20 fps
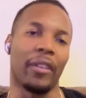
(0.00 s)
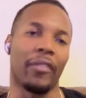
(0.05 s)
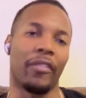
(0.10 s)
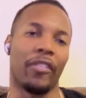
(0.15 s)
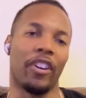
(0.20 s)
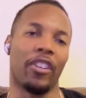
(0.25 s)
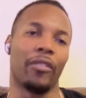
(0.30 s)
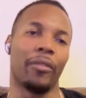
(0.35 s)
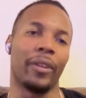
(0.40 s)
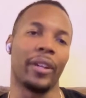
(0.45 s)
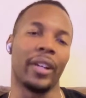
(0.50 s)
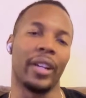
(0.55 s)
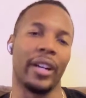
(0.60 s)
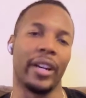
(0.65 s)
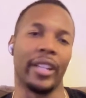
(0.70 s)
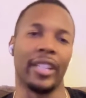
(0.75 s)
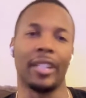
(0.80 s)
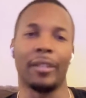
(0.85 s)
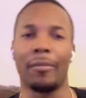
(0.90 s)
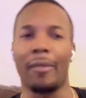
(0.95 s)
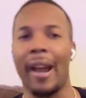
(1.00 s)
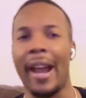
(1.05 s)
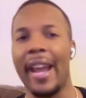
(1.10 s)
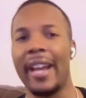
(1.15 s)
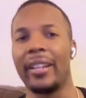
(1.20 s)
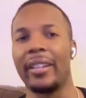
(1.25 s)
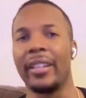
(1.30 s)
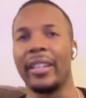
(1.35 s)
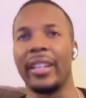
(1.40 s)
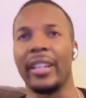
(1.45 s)
and forth with
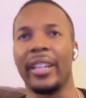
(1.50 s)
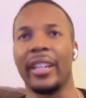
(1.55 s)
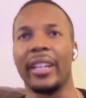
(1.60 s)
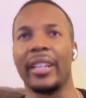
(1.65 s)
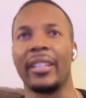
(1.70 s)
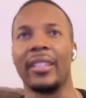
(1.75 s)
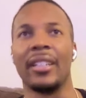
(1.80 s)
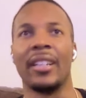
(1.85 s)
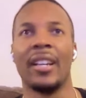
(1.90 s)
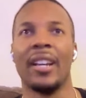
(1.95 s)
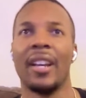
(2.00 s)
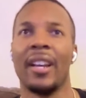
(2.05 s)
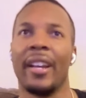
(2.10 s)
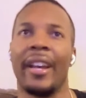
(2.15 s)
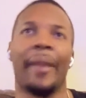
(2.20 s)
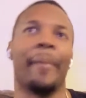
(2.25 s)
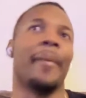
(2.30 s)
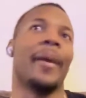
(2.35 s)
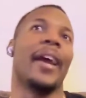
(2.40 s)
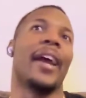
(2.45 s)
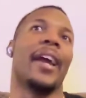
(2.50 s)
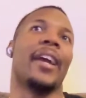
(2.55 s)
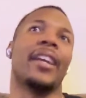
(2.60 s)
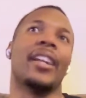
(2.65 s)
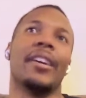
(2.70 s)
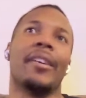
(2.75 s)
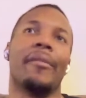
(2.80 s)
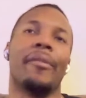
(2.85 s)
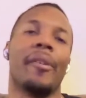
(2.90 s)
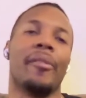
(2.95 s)
underwriting, and man,
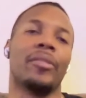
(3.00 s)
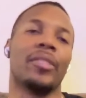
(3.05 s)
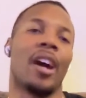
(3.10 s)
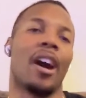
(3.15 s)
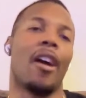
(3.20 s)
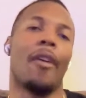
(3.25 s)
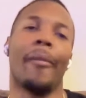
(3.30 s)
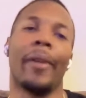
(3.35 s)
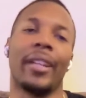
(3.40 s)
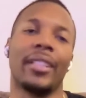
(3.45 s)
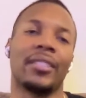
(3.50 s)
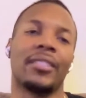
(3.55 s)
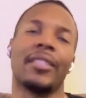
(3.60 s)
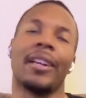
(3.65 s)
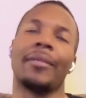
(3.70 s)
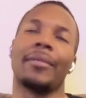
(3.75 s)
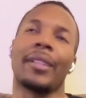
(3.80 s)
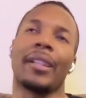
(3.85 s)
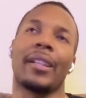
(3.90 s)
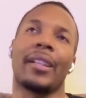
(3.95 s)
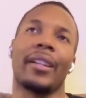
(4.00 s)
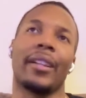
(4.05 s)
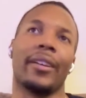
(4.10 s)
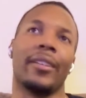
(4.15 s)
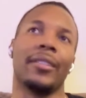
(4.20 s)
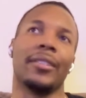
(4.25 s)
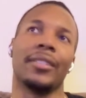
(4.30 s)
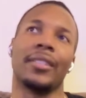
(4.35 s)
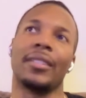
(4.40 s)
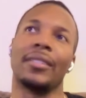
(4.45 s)
it was always something.
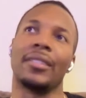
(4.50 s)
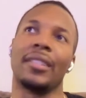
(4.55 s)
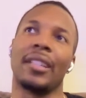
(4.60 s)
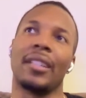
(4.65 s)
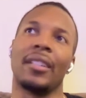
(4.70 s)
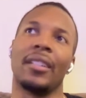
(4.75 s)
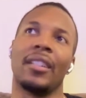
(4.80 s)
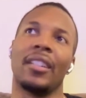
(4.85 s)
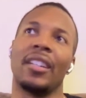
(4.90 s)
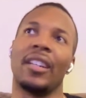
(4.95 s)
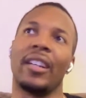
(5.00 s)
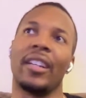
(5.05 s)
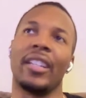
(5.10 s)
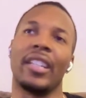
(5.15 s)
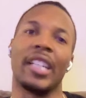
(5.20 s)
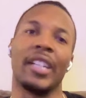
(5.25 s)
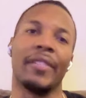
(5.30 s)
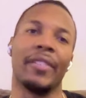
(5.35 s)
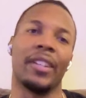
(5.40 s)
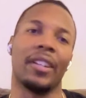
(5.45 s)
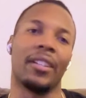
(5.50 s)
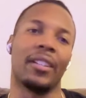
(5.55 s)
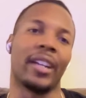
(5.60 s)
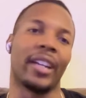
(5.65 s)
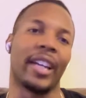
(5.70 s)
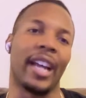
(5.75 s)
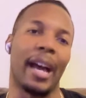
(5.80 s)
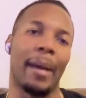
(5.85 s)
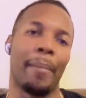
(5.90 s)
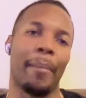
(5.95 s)
So it's like, even though
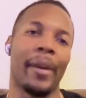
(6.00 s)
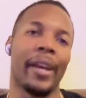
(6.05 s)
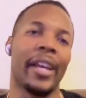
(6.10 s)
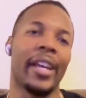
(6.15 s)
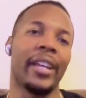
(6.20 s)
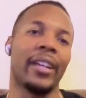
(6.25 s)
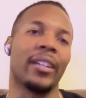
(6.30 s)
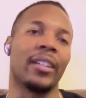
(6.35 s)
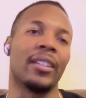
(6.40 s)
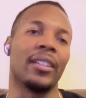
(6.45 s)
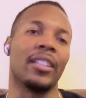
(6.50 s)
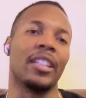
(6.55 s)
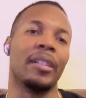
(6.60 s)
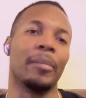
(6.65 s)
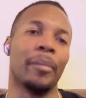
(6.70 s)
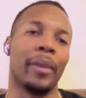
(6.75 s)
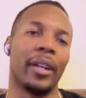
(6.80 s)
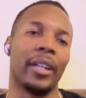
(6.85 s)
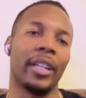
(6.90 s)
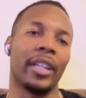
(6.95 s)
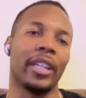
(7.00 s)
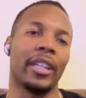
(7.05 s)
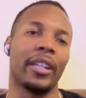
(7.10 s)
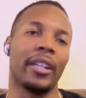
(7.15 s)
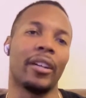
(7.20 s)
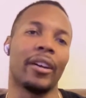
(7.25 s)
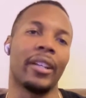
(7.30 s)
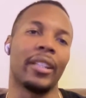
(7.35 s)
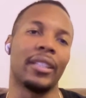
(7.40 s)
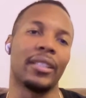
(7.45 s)
like I made good money,
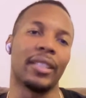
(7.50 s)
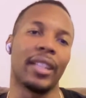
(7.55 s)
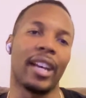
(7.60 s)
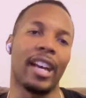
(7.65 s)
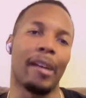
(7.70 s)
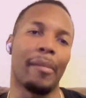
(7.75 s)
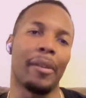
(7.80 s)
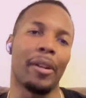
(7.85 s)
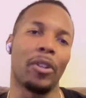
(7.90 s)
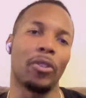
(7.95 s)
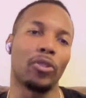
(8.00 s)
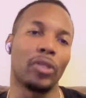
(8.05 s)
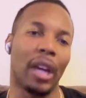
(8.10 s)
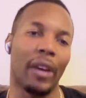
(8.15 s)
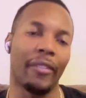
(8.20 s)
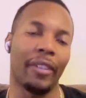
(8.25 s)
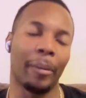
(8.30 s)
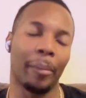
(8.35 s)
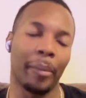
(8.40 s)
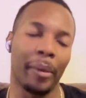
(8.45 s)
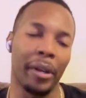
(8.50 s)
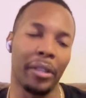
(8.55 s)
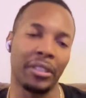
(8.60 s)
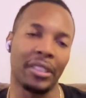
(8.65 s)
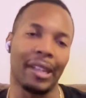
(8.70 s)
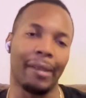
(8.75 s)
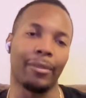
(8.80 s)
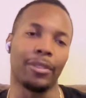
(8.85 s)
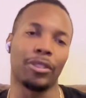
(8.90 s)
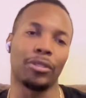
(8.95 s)
at the time, driving a bus,
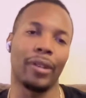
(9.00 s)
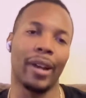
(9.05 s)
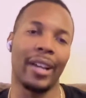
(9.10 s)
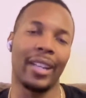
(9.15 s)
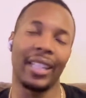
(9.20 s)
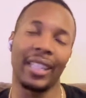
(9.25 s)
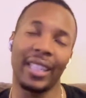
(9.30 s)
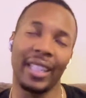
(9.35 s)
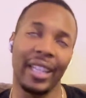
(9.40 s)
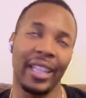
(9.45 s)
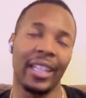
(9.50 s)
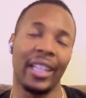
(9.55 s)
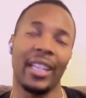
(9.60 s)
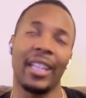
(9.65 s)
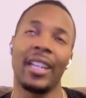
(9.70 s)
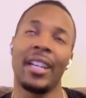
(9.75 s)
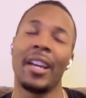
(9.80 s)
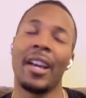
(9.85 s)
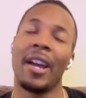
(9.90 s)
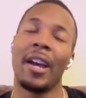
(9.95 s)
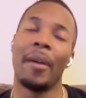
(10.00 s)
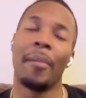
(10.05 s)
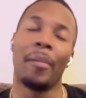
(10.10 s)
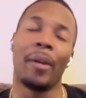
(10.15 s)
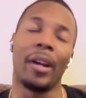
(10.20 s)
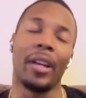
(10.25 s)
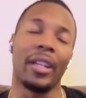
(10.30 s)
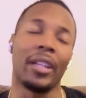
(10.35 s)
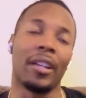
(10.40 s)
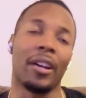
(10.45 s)
I was trying to get it,
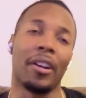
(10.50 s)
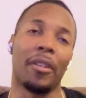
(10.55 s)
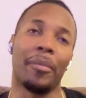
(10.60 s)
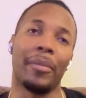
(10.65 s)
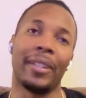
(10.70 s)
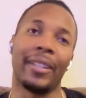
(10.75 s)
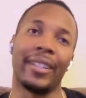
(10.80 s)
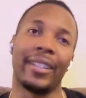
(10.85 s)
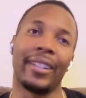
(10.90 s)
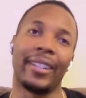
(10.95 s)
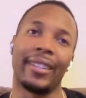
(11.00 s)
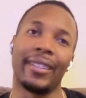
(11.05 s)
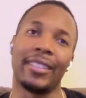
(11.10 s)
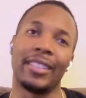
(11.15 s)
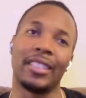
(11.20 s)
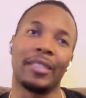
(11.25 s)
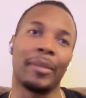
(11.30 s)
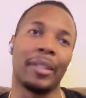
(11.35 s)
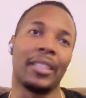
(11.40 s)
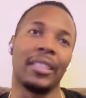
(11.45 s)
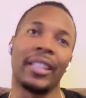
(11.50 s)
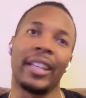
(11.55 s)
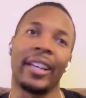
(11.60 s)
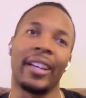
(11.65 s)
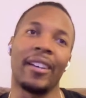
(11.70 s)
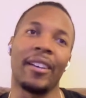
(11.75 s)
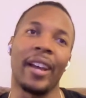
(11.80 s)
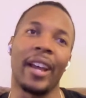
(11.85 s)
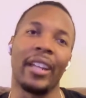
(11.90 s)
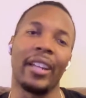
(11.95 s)
but but
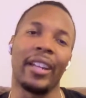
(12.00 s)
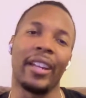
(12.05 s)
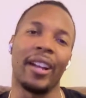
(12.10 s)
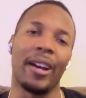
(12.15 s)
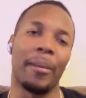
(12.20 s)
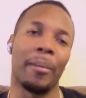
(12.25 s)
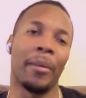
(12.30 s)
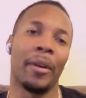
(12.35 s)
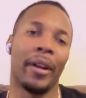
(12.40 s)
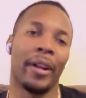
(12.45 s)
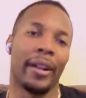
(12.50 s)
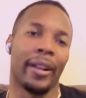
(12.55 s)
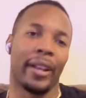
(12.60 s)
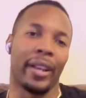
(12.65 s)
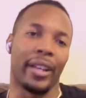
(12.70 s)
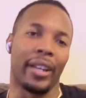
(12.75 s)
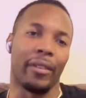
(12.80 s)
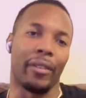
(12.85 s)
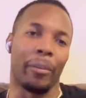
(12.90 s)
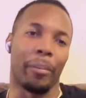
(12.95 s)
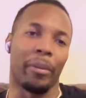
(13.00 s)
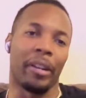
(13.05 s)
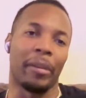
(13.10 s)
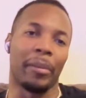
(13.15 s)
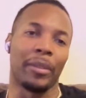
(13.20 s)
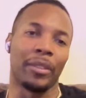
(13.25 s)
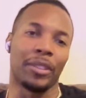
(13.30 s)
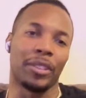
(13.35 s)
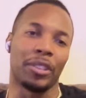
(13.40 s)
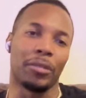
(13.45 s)
yeah, and then pretty
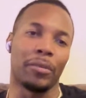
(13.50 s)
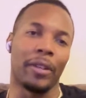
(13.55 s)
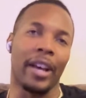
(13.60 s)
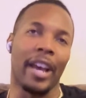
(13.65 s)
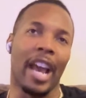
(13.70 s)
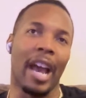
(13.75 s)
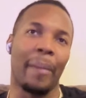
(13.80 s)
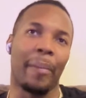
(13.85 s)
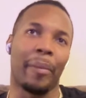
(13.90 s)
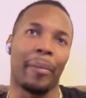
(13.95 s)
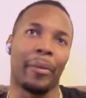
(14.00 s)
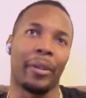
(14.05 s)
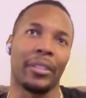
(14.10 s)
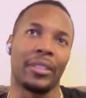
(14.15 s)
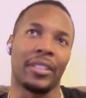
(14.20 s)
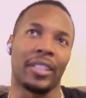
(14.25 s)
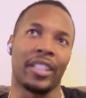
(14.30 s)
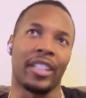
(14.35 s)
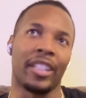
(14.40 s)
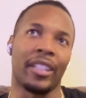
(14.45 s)
much too, what happened was